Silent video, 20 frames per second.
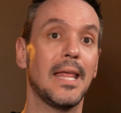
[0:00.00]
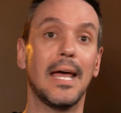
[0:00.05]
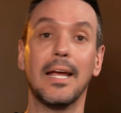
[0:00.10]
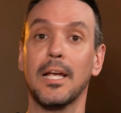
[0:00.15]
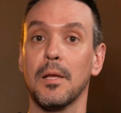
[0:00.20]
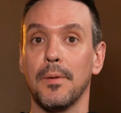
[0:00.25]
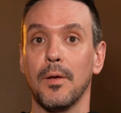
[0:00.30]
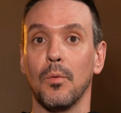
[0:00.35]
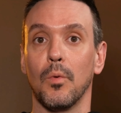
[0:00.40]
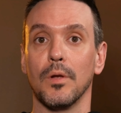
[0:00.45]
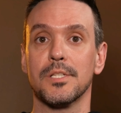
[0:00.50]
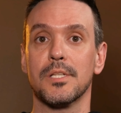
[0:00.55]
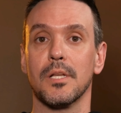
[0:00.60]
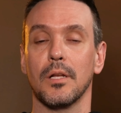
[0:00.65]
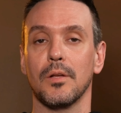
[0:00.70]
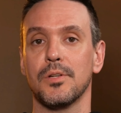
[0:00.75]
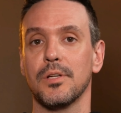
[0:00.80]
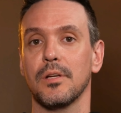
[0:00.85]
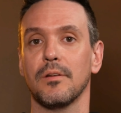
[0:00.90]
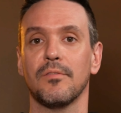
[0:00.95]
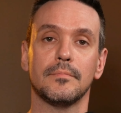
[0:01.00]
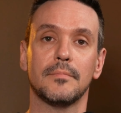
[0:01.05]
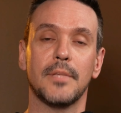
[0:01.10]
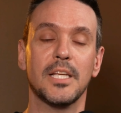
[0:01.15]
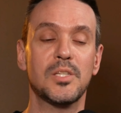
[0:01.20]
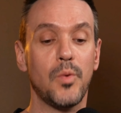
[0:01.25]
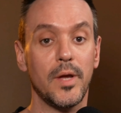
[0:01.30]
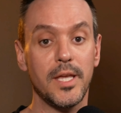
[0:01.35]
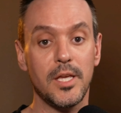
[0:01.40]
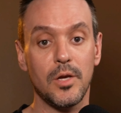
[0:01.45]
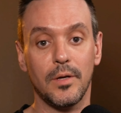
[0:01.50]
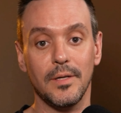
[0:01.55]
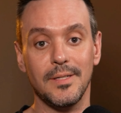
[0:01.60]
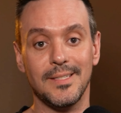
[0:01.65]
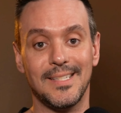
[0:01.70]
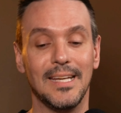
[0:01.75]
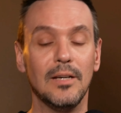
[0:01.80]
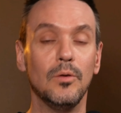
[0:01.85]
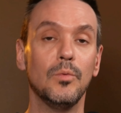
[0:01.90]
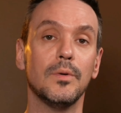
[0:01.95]
that could be one solution. This way you can
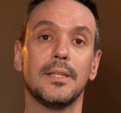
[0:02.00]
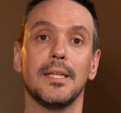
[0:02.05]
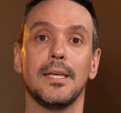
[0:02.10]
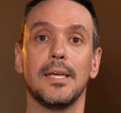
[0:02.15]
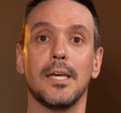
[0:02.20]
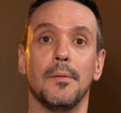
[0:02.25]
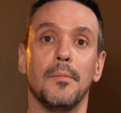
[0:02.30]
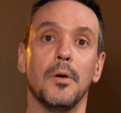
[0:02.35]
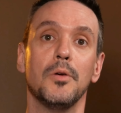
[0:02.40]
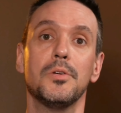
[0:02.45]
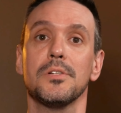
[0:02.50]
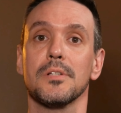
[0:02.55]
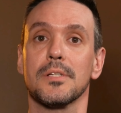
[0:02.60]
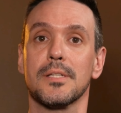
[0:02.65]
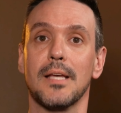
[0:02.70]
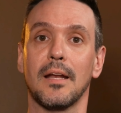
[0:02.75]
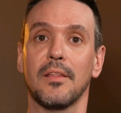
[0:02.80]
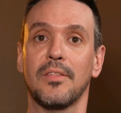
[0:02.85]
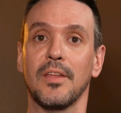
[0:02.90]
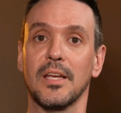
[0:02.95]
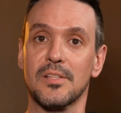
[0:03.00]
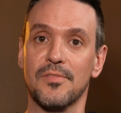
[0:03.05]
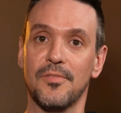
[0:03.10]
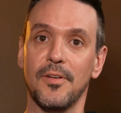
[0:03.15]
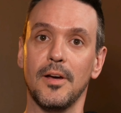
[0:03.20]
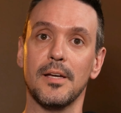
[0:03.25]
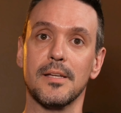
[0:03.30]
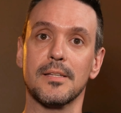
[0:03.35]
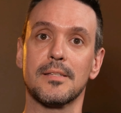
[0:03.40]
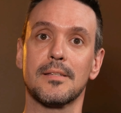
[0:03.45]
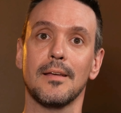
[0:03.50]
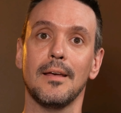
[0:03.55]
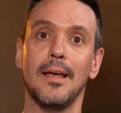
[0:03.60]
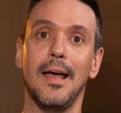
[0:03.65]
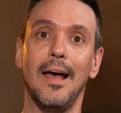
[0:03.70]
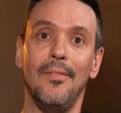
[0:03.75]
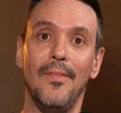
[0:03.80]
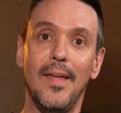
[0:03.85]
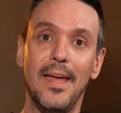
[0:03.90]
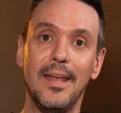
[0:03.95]
deal with the emotional side of things first,
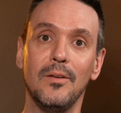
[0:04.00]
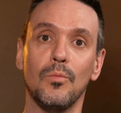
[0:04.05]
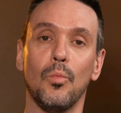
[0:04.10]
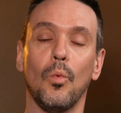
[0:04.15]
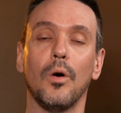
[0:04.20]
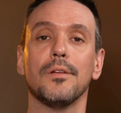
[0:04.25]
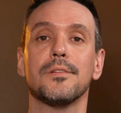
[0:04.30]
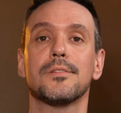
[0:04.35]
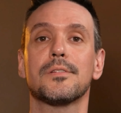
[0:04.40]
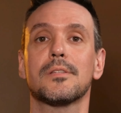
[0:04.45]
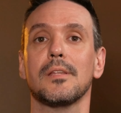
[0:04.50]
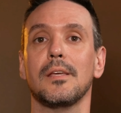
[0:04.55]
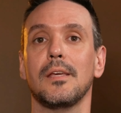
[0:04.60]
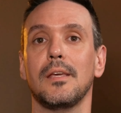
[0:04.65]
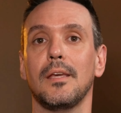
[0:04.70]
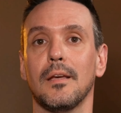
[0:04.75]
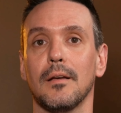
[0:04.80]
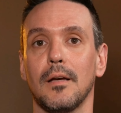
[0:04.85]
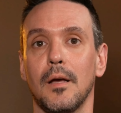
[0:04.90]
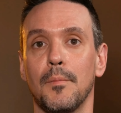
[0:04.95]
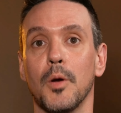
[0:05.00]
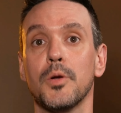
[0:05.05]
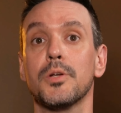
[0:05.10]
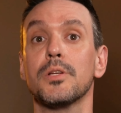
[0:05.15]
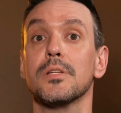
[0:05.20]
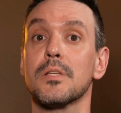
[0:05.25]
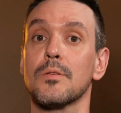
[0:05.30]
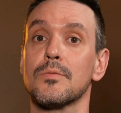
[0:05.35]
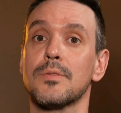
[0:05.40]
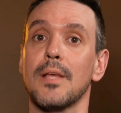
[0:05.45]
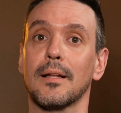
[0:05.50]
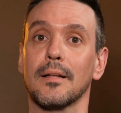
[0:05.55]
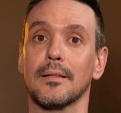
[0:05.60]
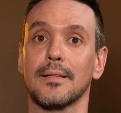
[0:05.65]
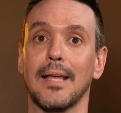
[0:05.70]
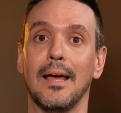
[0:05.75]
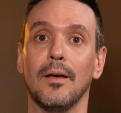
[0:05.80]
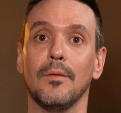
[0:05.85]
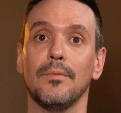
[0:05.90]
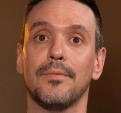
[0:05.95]
and then once the emotions have settled
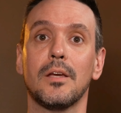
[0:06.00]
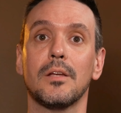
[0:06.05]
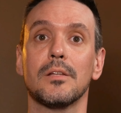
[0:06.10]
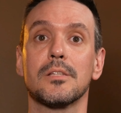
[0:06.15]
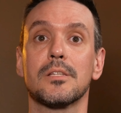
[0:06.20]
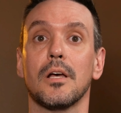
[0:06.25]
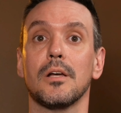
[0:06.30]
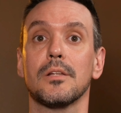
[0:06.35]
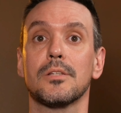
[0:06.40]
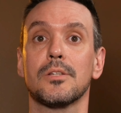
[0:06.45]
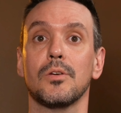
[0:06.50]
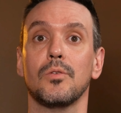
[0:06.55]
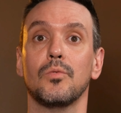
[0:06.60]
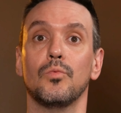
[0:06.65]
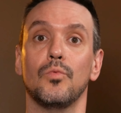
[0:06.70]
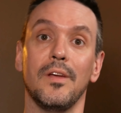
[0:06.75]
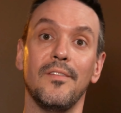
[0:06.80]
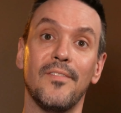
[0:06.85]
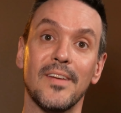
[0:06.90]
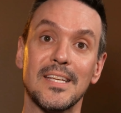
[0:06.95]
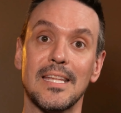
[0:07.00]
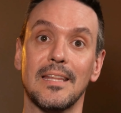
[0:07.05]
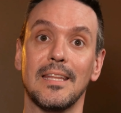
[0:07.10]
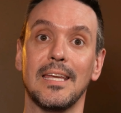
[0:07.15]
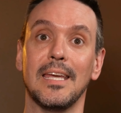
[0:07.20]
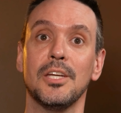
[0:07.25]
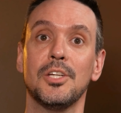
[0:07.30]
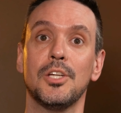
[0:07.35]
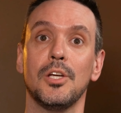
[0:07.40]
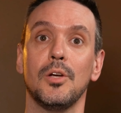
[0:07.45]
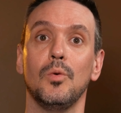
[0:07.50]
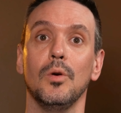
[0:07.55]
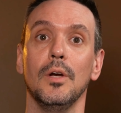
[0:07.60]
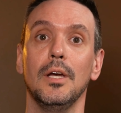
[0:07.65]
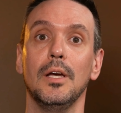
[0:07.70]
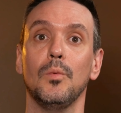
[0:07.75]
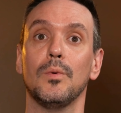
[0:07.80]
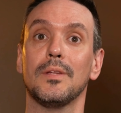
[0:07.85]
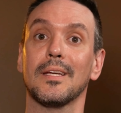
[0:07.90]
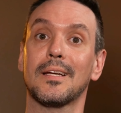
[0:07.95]
down, you can start to revisit the issue
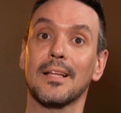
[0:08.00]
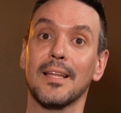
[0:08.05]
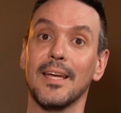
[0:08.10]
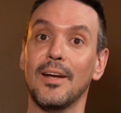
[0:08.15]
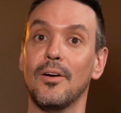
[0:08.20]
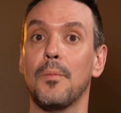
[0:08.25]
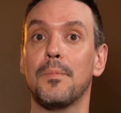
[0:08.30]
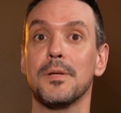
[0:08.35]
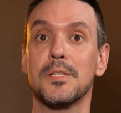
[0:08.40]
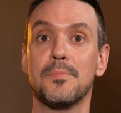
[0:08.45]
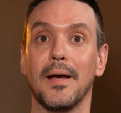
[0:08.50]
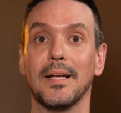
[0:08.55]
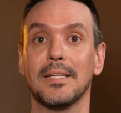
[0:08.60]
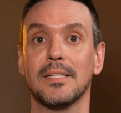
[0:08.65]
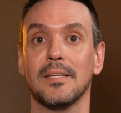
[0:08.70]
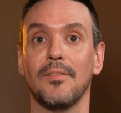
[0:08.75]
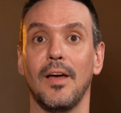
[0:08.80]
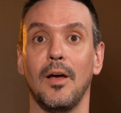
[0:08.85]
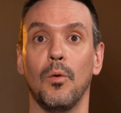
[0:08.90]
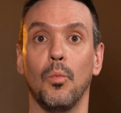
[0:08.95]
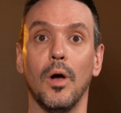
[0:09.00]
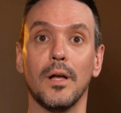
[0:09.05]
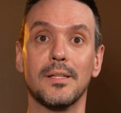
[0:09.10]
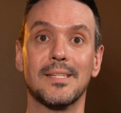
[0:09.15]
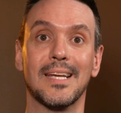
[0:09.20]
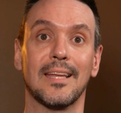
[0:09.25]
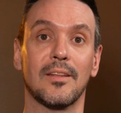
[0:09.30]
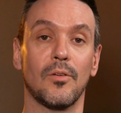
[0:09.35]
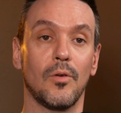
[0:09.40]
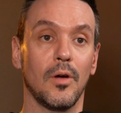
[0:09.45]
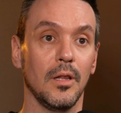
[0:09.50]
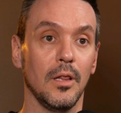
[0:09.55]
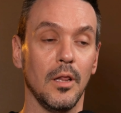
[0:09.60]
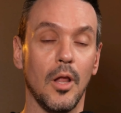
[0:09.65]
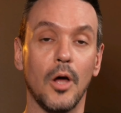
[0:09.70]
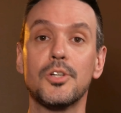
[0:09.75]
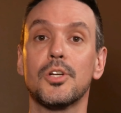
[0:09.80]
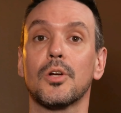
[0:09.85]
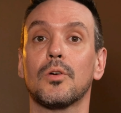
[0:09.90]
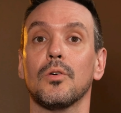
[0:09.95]
with a clearer perspective and work together on
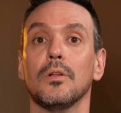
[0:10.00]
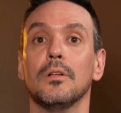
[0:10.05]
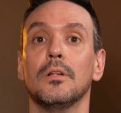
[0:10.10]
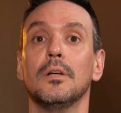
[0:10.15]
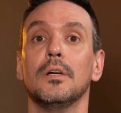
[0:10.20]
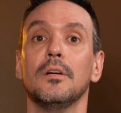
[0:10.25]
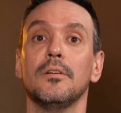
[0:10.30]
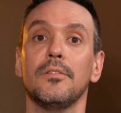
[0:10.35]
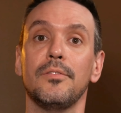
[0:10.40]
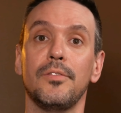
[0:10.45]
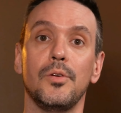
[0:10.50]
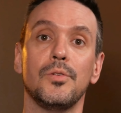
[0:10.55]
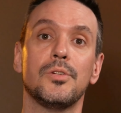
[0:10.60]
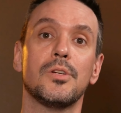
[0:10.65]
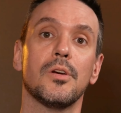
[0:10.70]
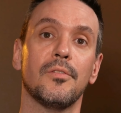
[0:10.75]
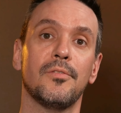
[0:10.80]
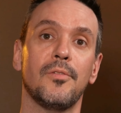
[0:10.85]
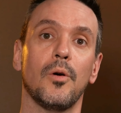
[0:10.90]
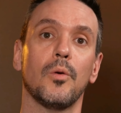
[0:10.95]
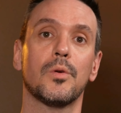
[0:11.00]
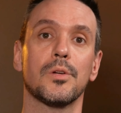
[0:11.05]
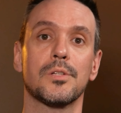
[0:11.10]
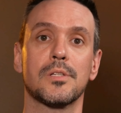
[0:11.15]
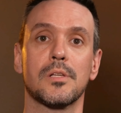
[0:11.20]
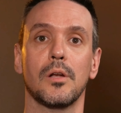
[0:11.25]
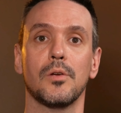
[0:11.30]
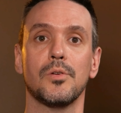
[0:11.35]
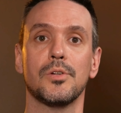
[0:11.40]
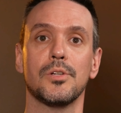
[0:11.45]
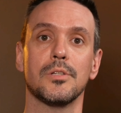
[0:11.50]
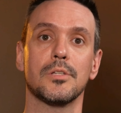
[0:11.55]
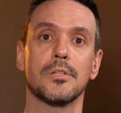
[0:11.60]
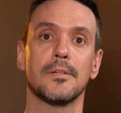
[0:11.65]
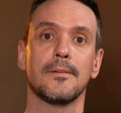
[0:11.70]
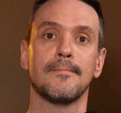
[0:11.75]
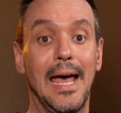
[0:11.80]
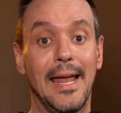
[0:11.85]
logical, future-focused solutions.